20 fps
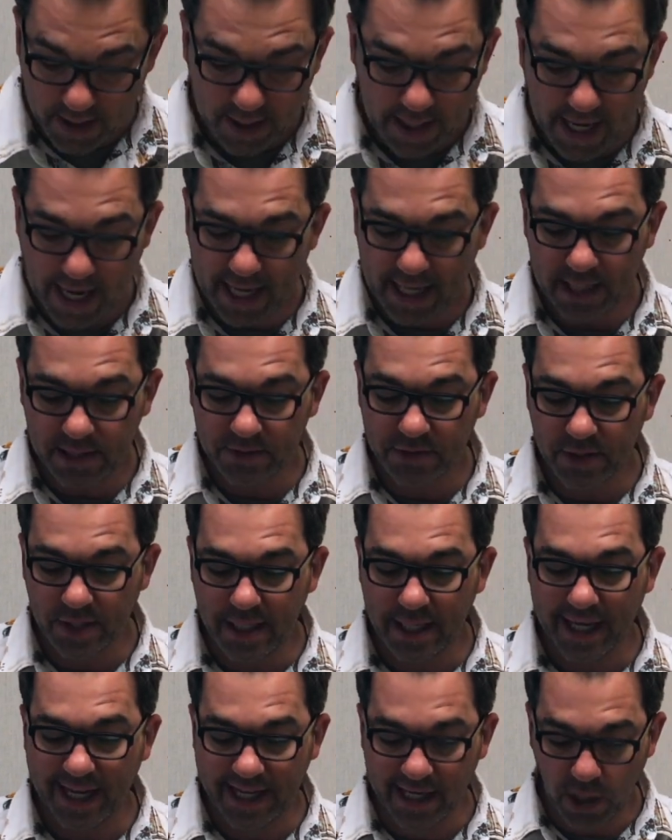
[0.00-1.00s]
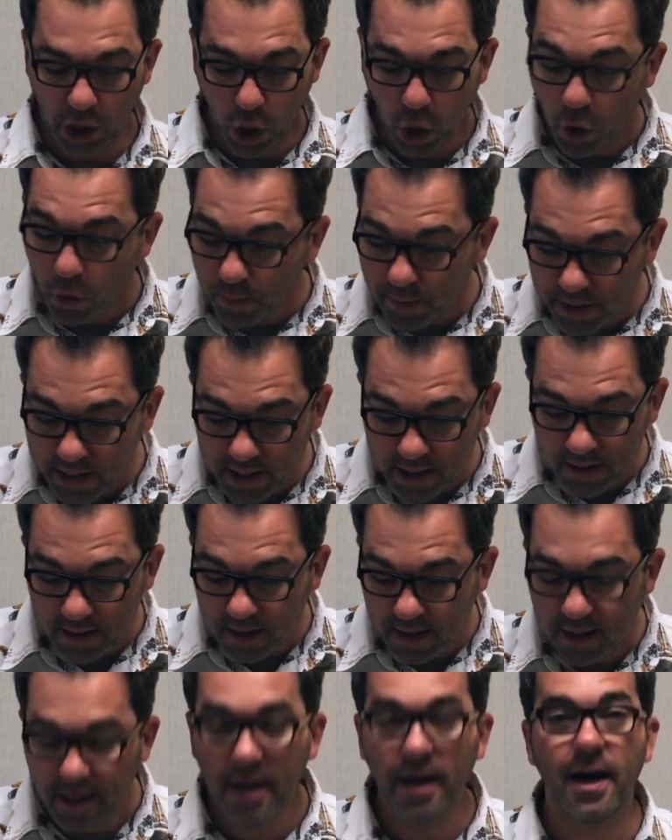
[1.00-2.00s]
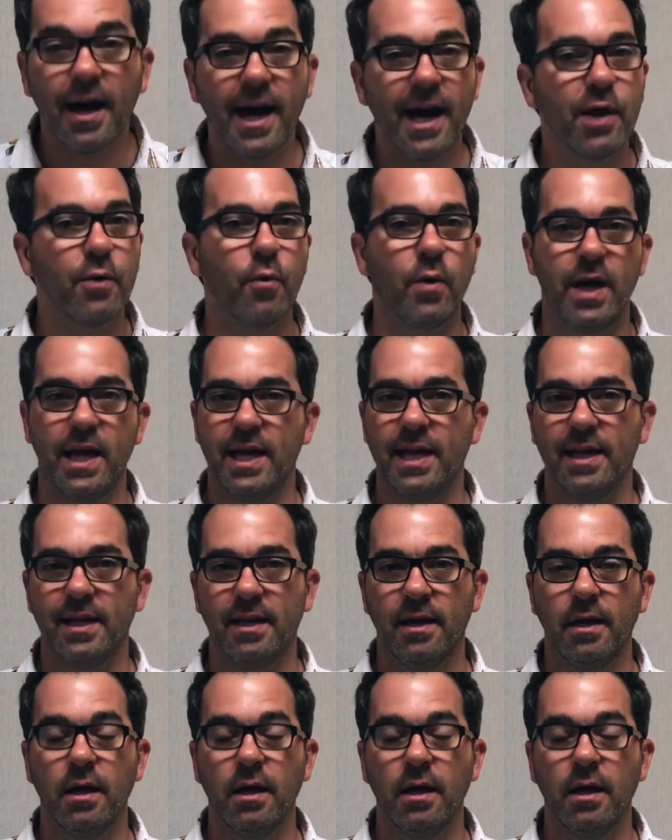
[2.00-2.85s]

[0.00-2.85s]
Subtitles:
has an open highway.